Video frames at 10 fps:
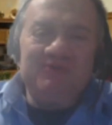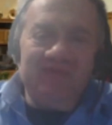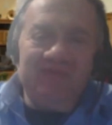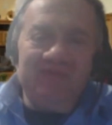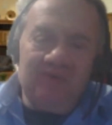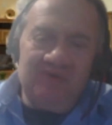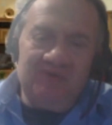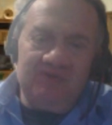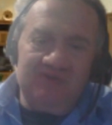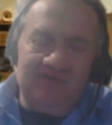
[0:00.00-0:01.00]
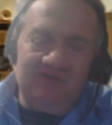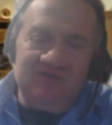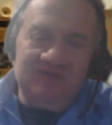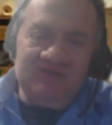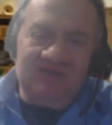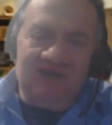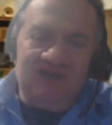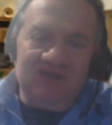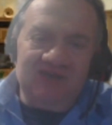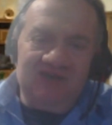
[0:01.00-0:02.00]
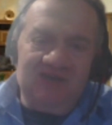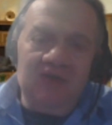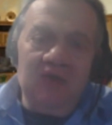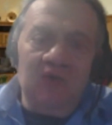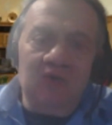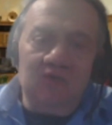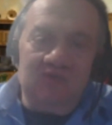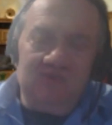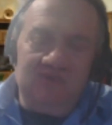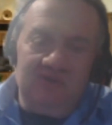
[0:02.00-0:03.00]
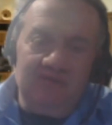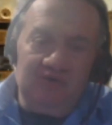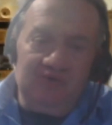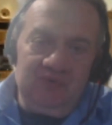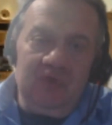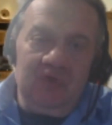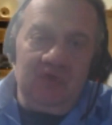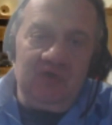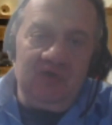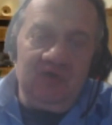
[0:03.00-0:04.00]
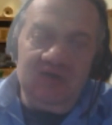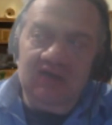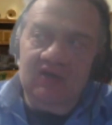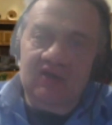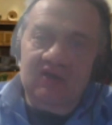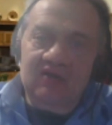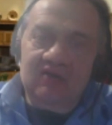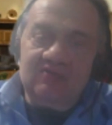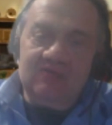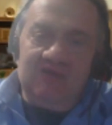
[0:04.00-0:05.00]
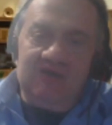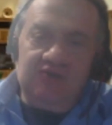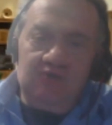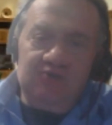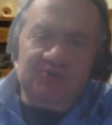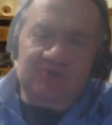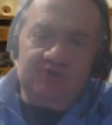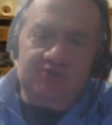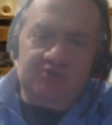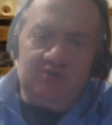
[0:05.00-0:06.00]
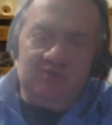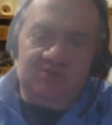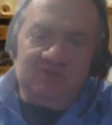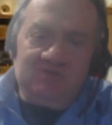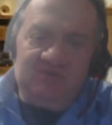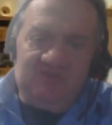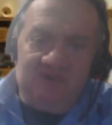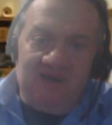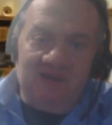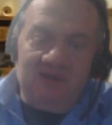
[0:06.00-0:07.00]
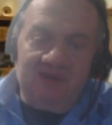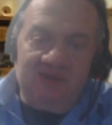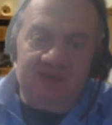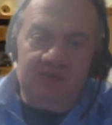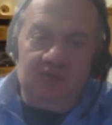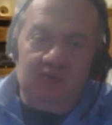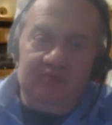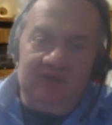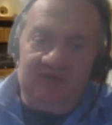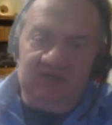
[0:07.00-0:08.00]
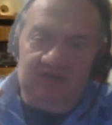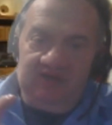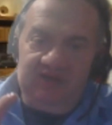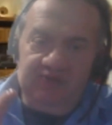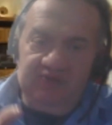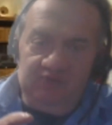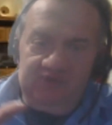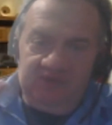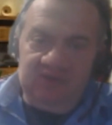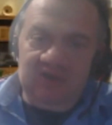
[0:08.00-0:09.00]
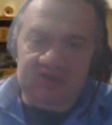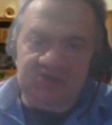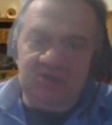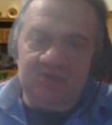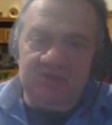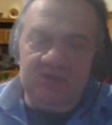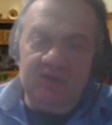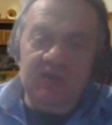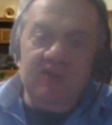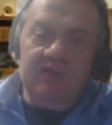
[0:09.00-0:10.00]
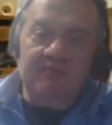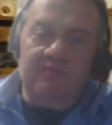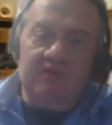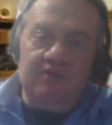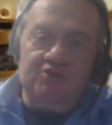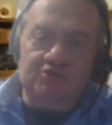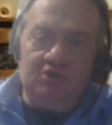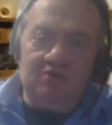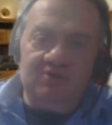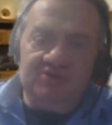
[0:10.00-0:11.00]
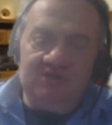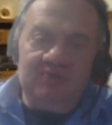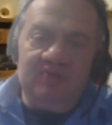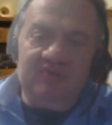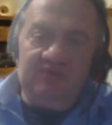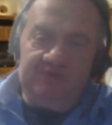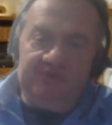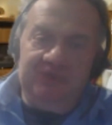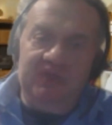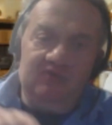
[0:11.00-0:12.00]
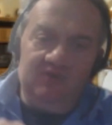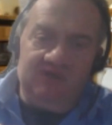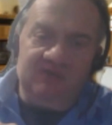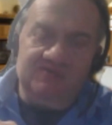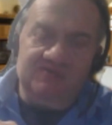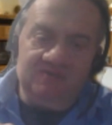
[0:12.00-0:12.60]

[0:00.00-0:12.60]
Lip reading: of origin is not the goal of a good dog. So if I told you of a German Shepherd from Holland, don't not be confused with a Dutch Shepherd, but a German Shepherd from the Netherlands,